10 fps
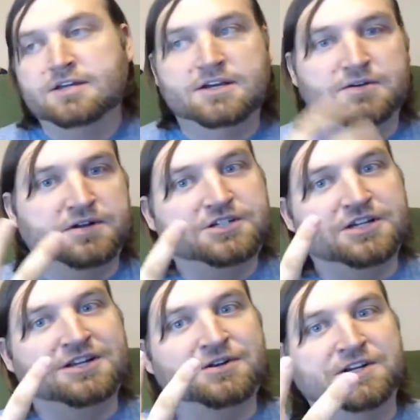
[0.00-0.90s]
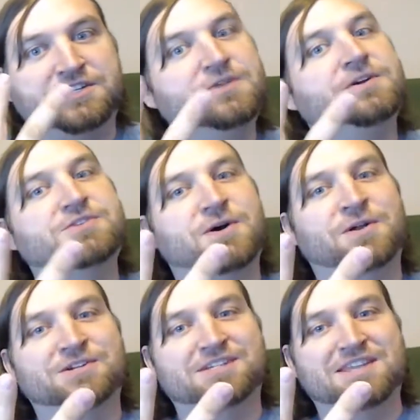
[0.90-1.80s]
actually including two
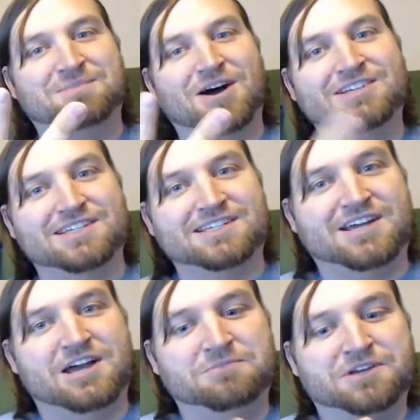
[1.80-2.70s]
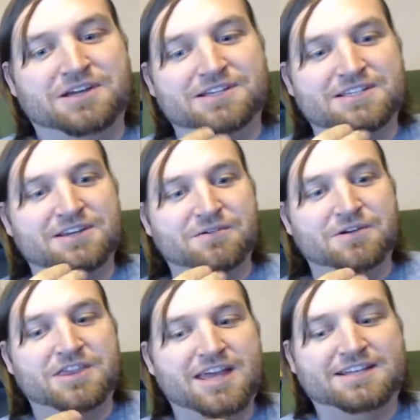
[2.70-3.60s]
controllers in the box this time, because
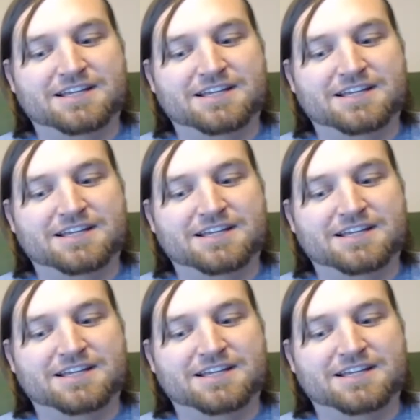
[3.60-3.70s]
anyone that